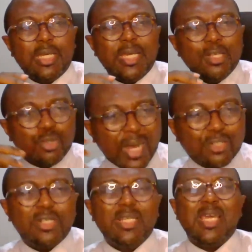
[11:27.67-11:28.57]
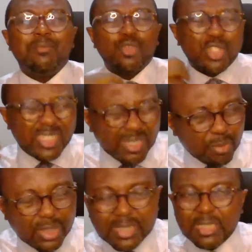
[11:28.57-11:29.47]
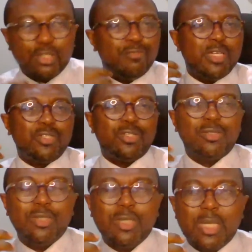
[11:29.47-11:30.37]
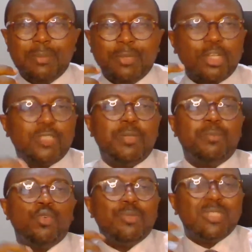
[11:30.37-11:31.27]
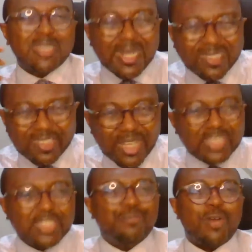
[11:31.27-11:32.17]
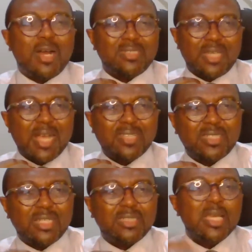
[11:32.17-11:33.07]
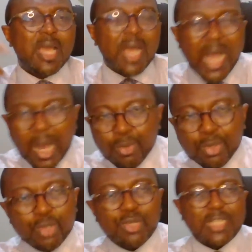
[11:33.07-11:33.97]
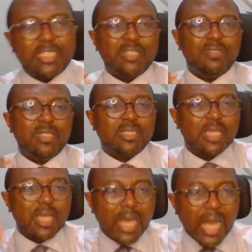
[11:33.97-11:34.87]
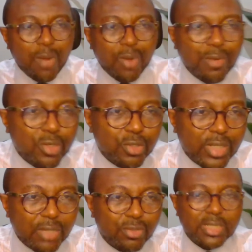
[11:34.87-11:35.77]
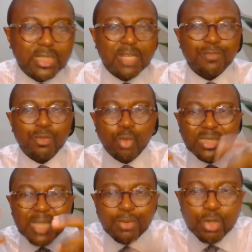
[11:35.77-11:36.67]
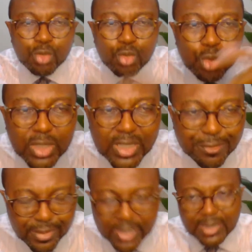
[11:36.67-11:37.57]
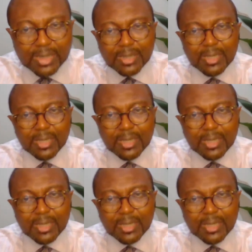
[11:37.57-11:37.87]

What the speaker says: it will actually help to stimulate innovation, because people will start searching for answers. How are we going to achieve this? How are we going to get to this level? What are we going to do differently?